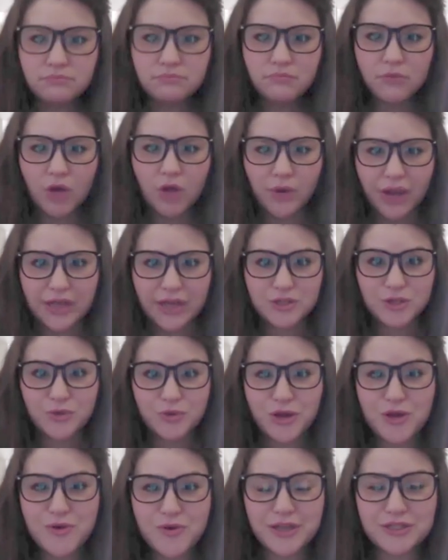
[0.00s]
Okay, so
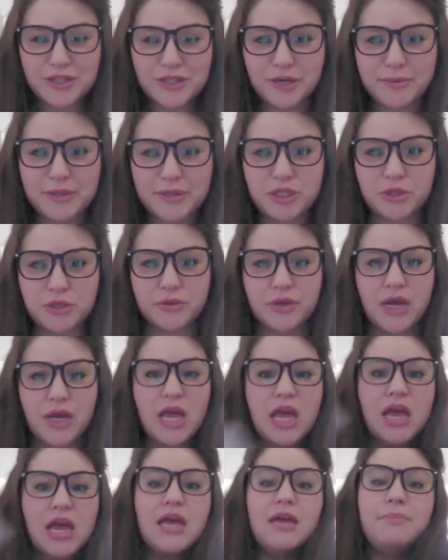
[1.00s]
what you guys are going to be doing.
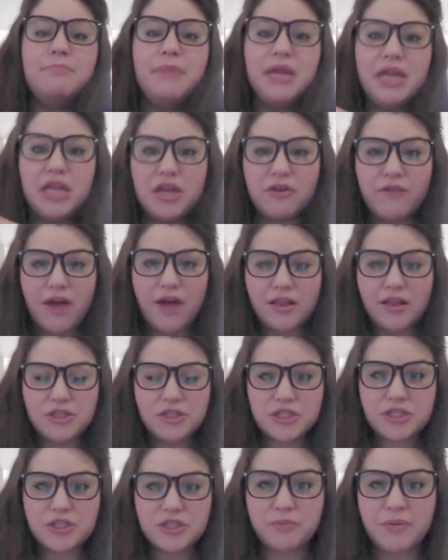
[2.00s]

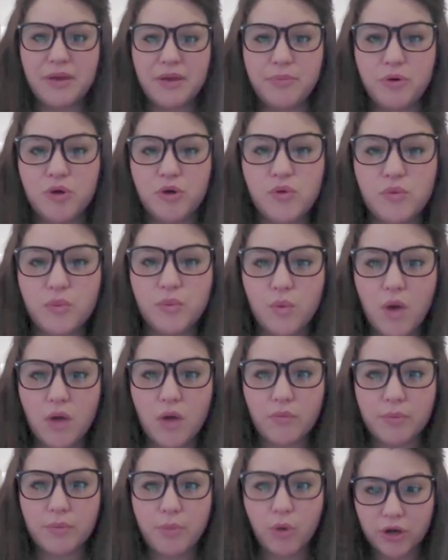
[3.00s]
Meteorologists are people who
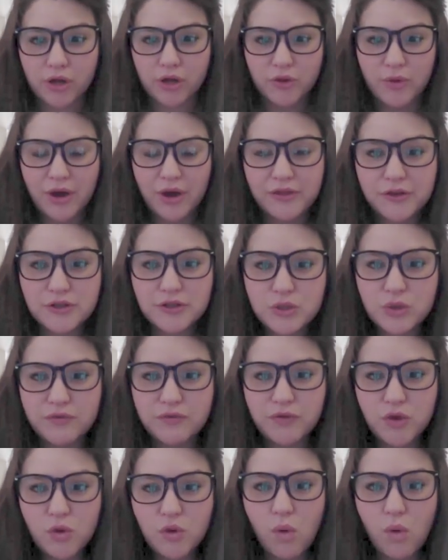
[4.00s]
report on the weather. So
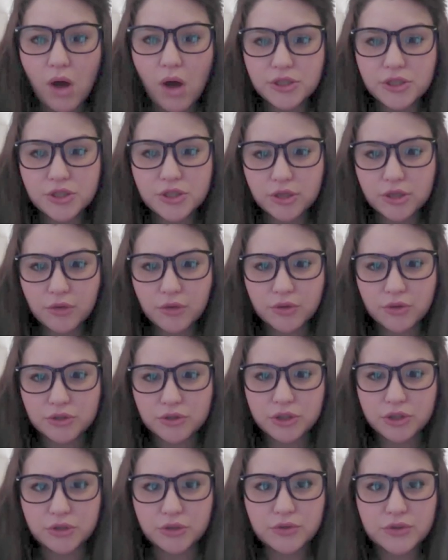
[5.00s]
if you watch the local
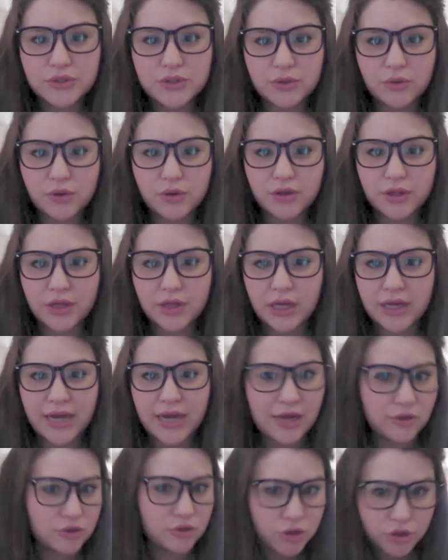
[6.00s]
news or the
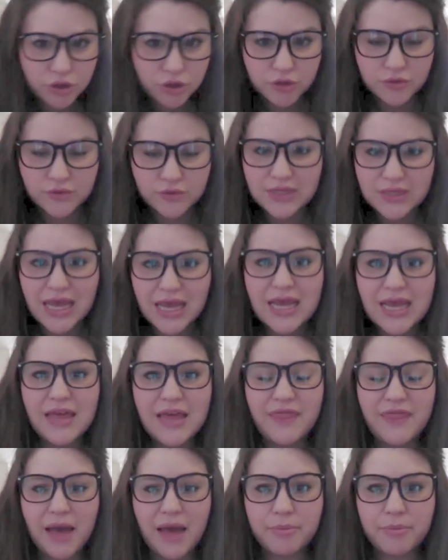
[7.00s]
national news,
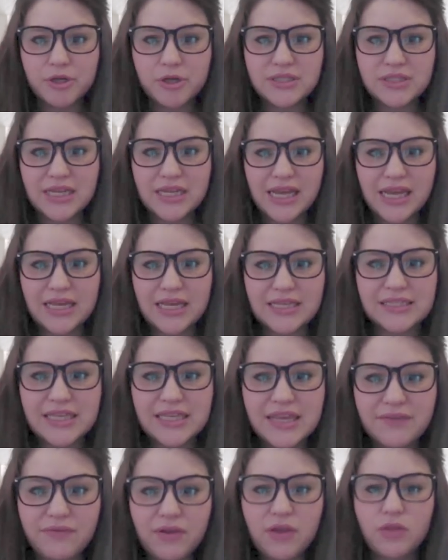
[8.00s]
that person is
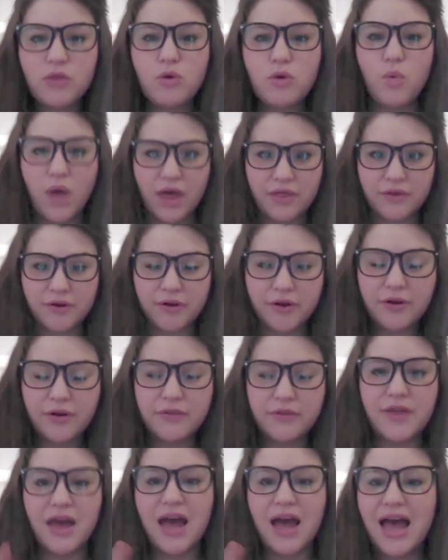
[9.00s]
giving the weather,
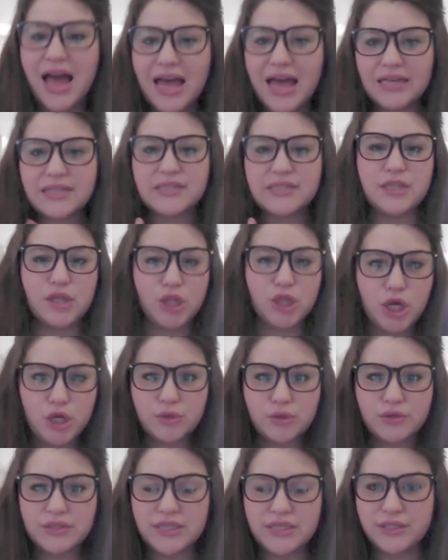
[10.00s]
the highs, the
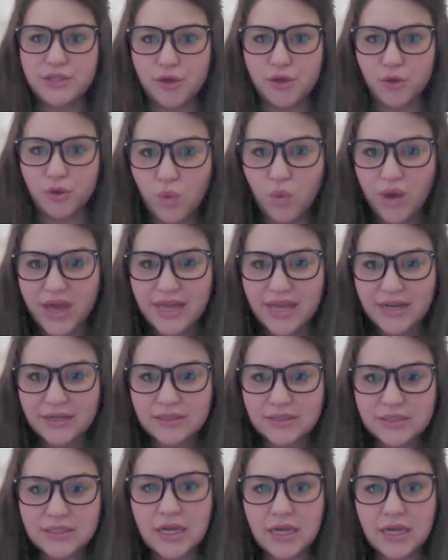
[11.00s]
lows, is there wind,